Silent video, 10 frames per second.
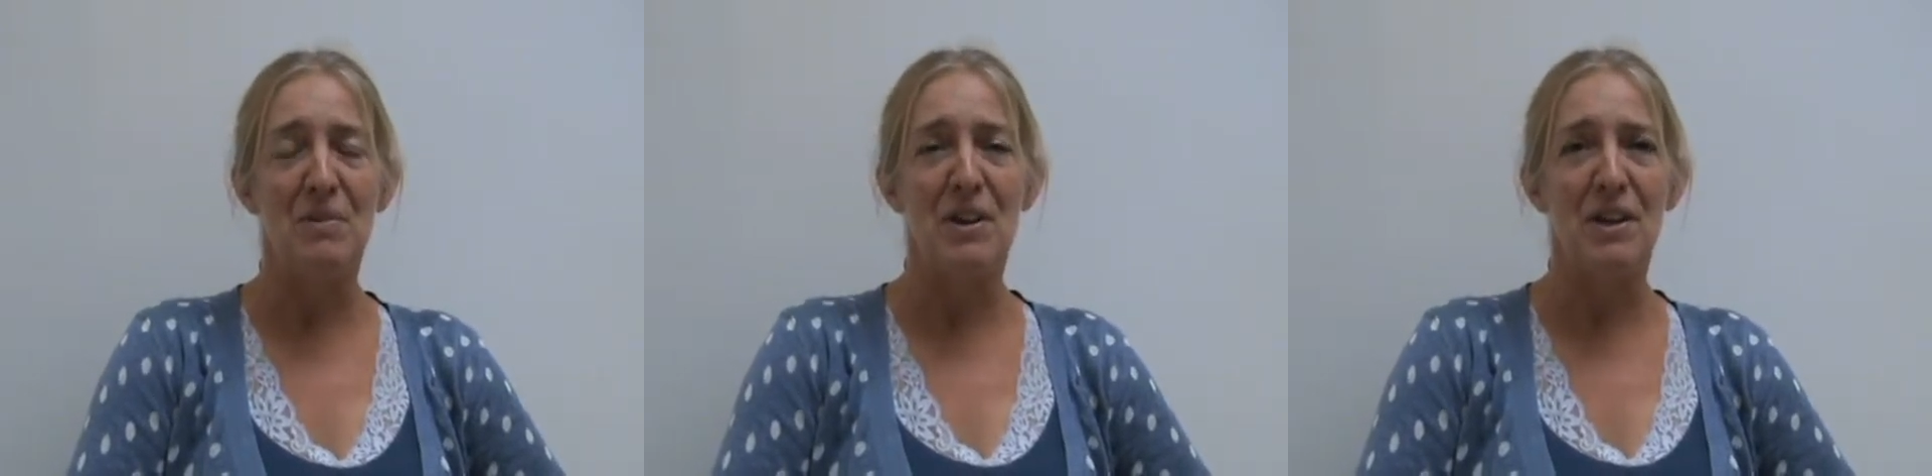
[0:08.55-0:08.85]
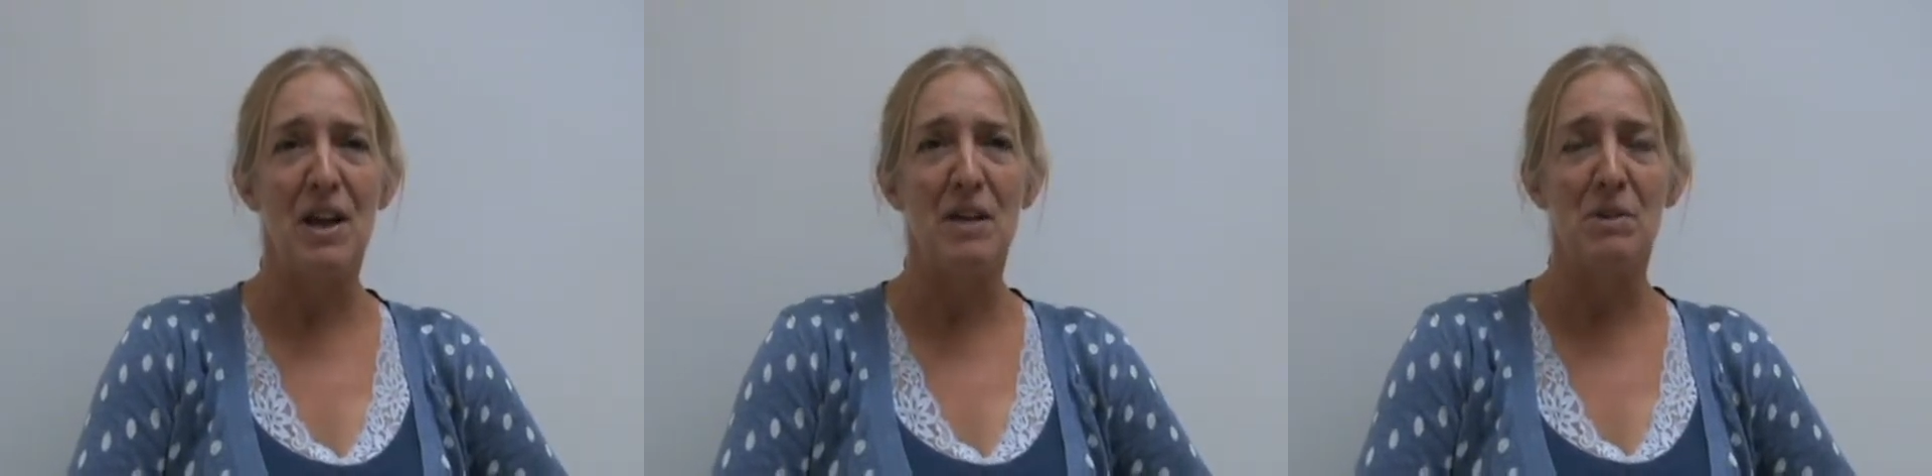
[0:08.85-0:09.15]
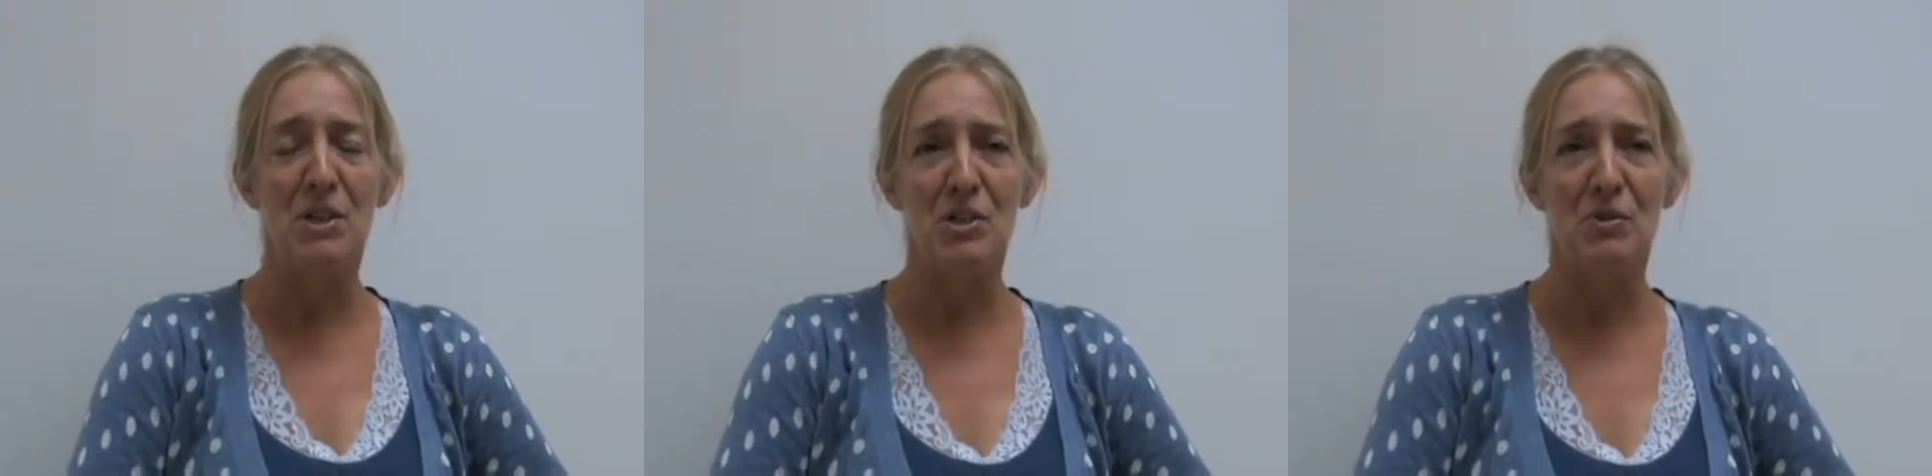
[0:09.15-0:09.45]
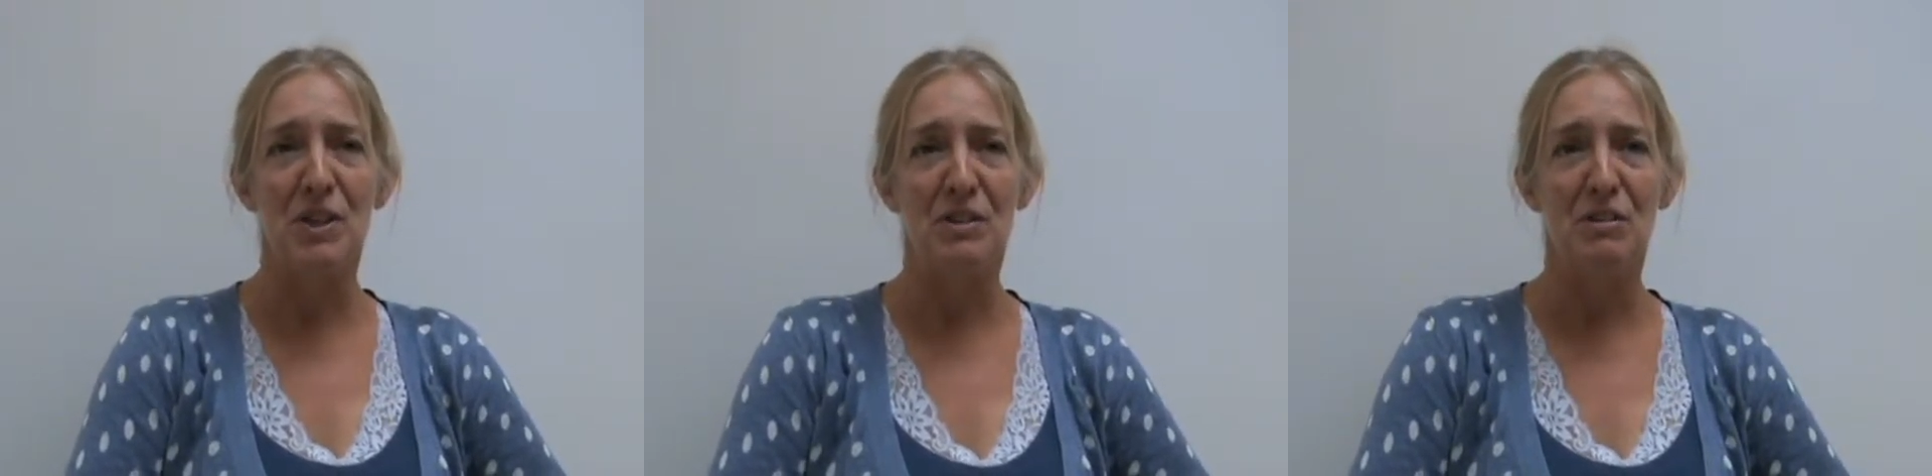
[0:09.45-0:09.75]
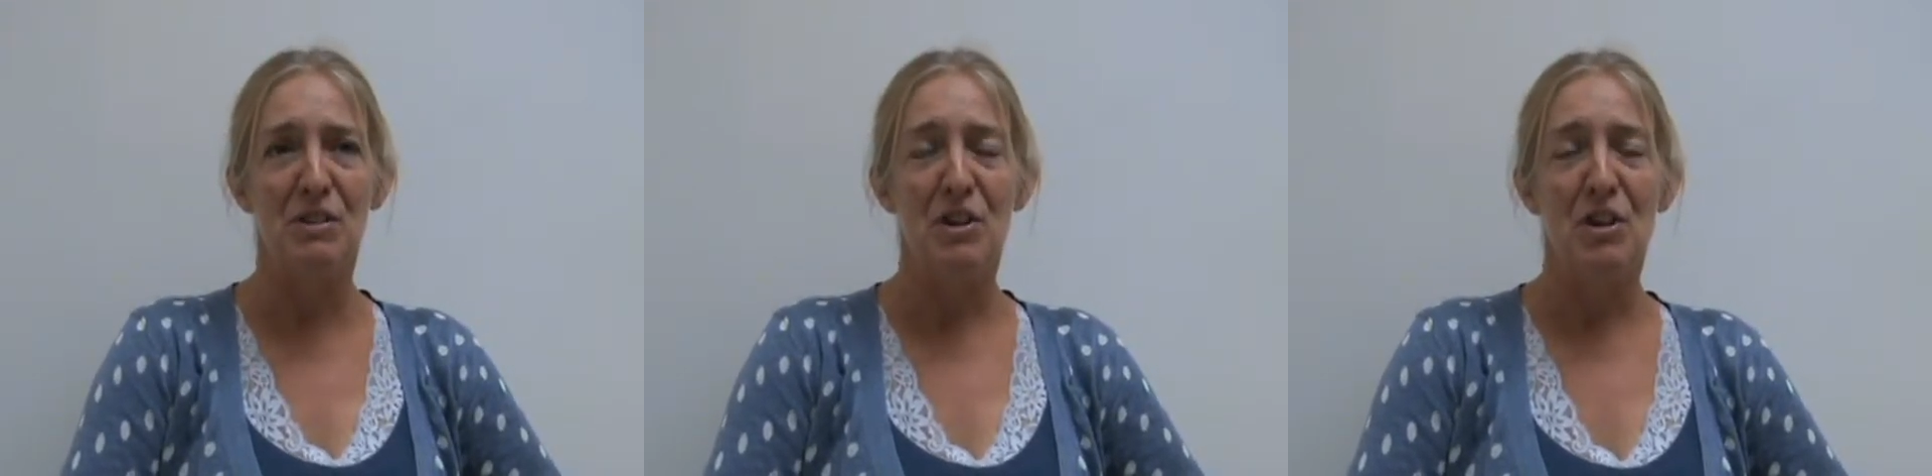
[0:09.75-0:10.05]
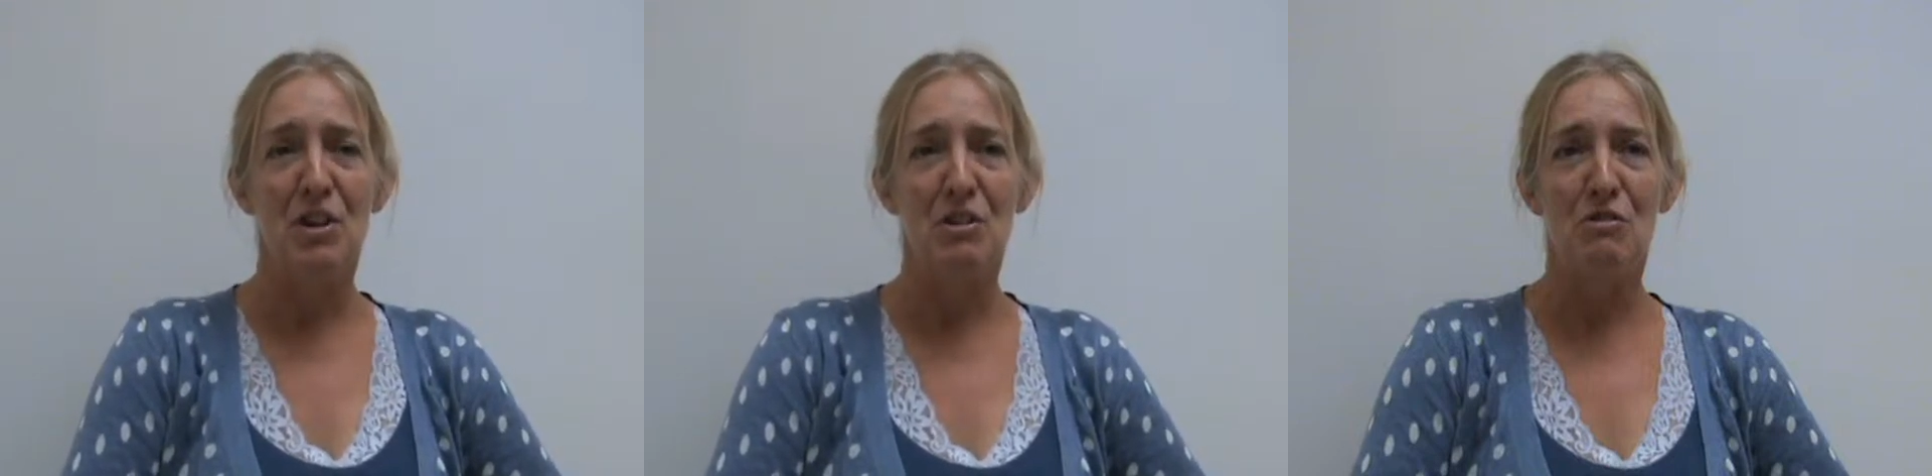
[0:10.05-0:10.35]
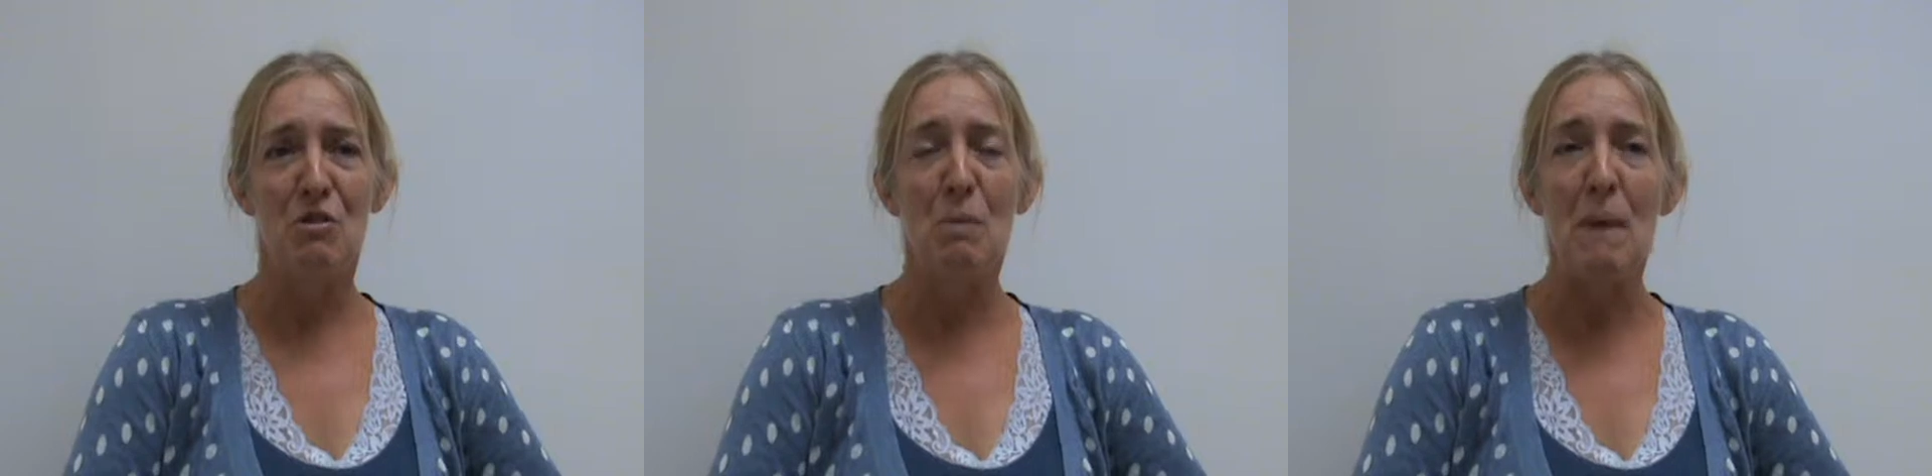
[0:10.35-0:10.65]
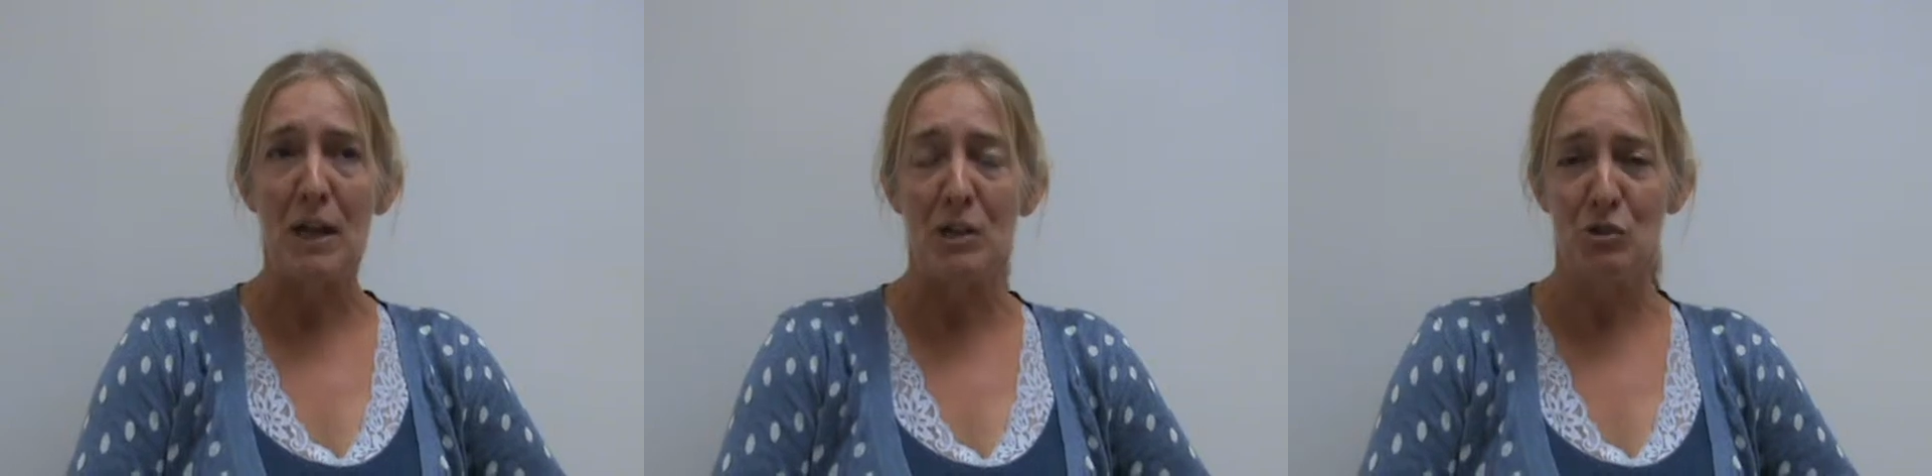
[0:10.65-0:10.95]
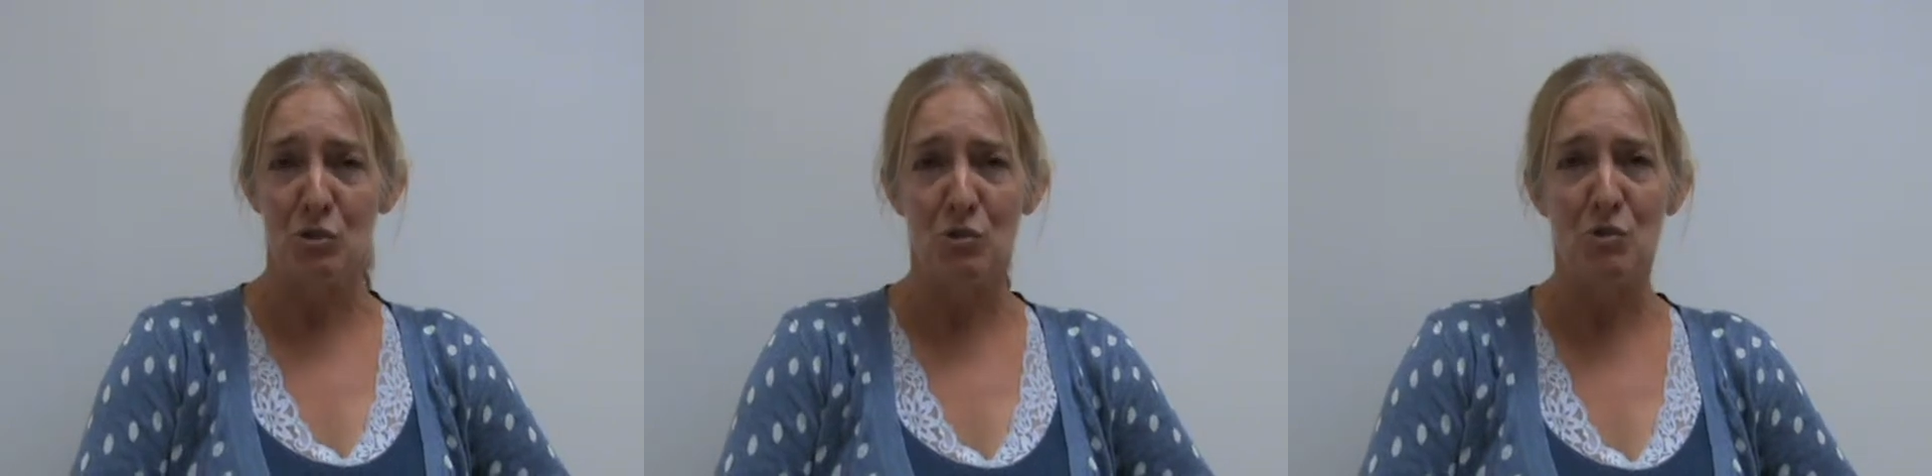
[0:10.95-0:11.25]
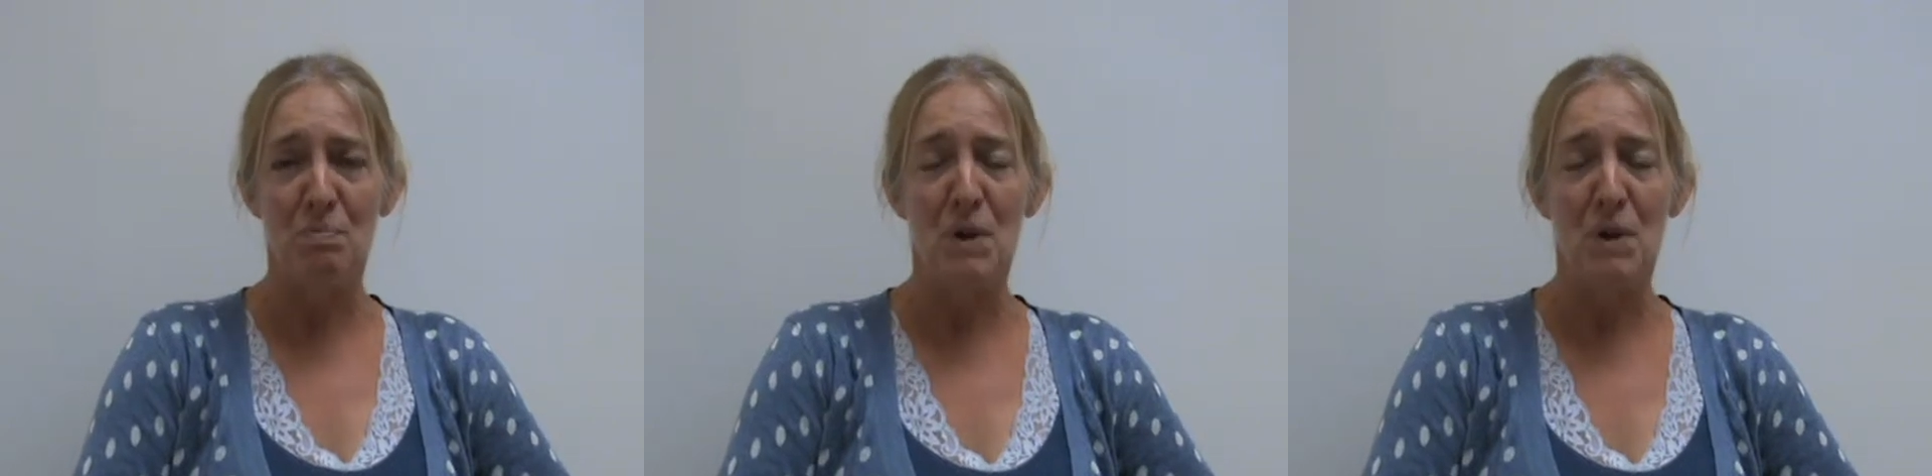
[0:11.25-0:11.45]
I came into it through a back door